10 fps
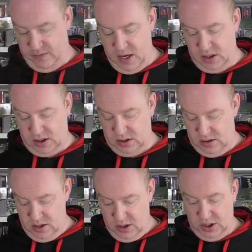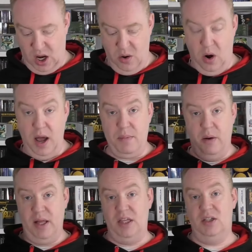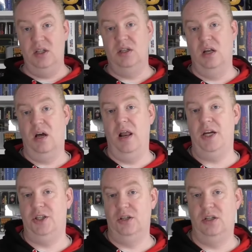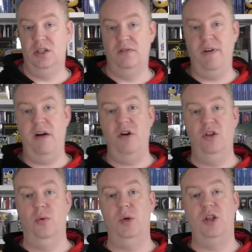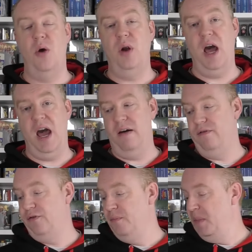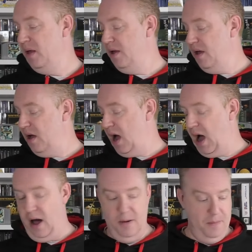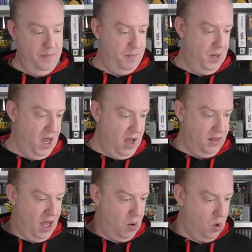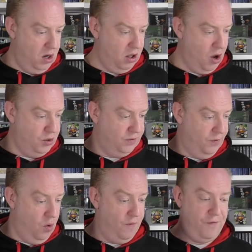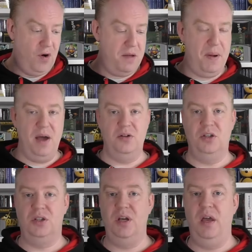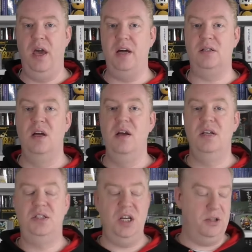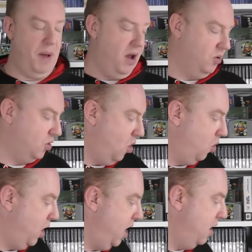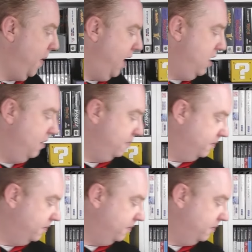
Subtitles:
of this, so I am going to add this into the collection because it's a variant that we don't have. But yeah, that one goes for £3 at CEX, £6 on eBay.